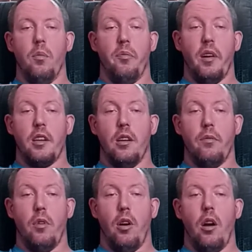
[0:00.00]
If I can't
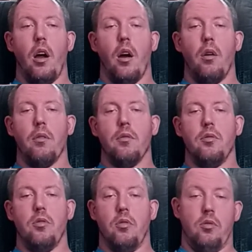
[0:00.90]
figure it out,
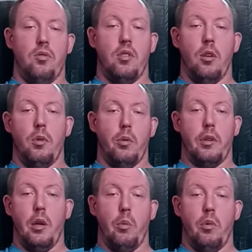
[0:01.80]
she'll just tell me,
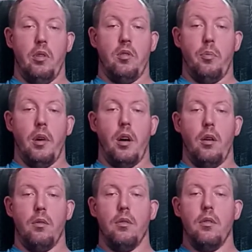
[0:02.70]
okay, what it's
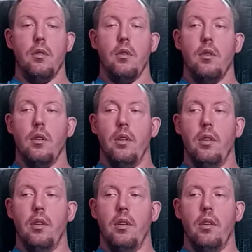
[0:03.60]
about.
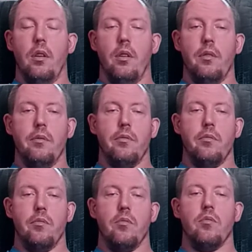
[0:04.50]
And
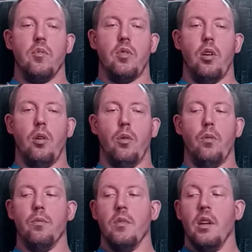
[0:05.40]
so
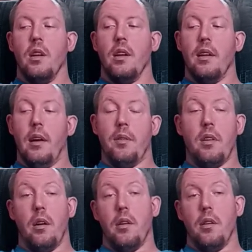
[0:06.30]
that's
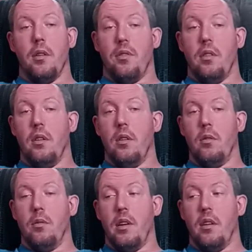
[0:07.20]
how it is, you
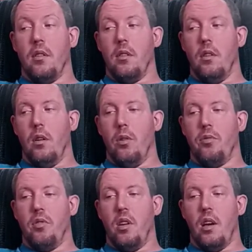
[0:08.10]
know, that, you know,
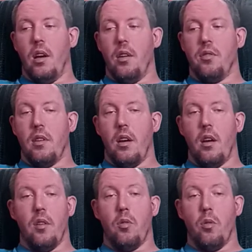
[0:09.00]
she has that
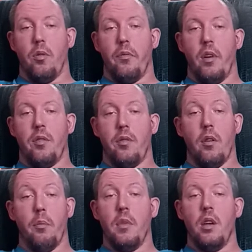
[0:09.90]
a total effect
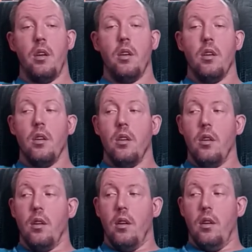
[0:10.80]
on me.
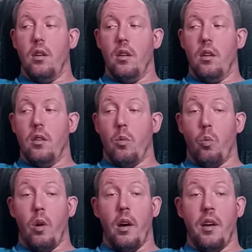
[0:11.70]
And the
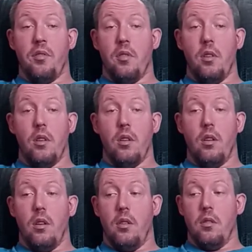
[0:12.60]
way I see her
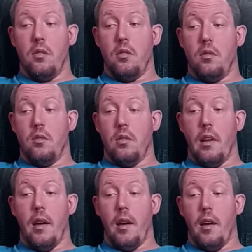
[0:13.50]
is
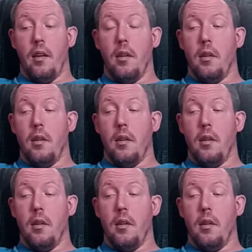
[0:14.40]
that